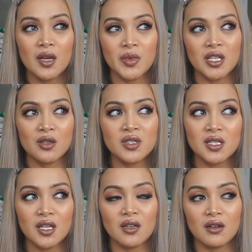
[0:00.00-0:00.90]
I mean, he was
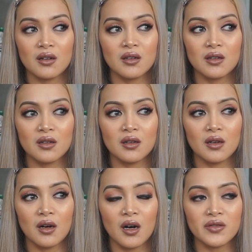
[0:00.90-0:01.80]
like
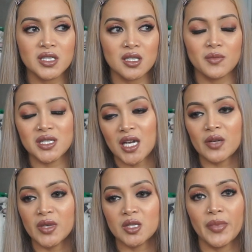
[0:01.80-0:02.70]
obviously beside
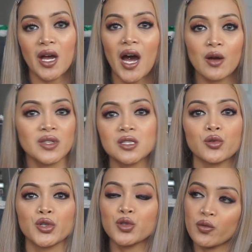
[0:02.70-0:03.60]
me, but I was
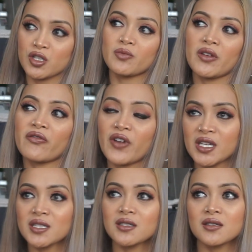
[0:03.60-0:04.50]
scooched over to my
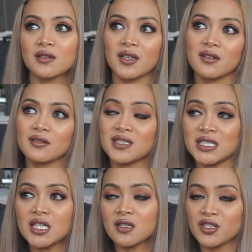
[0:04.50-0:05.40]
friend's like
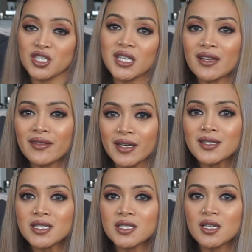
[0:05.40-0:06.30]
seat, just like
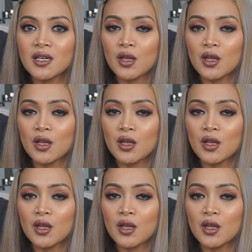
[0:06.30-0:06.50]
this.